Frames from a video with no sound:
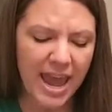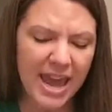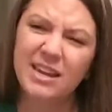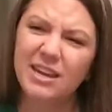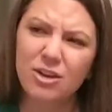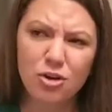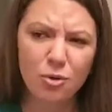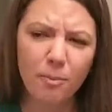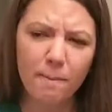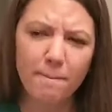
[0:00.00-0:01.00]
And, you
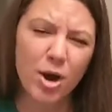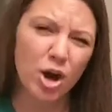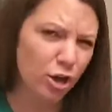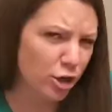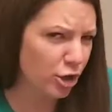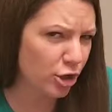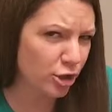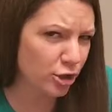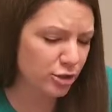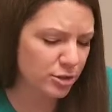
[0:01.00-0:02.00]
know,
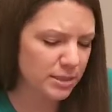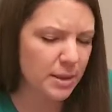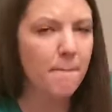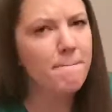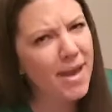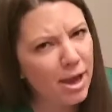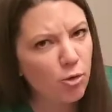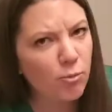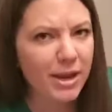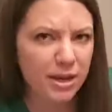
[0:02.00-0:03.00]
markers may
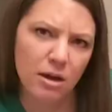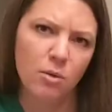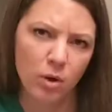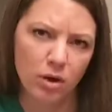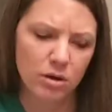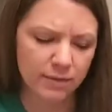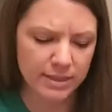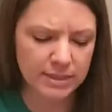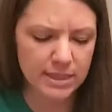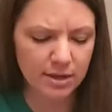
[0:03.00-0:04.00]
or may not work on
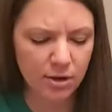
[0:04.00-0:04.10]
this later.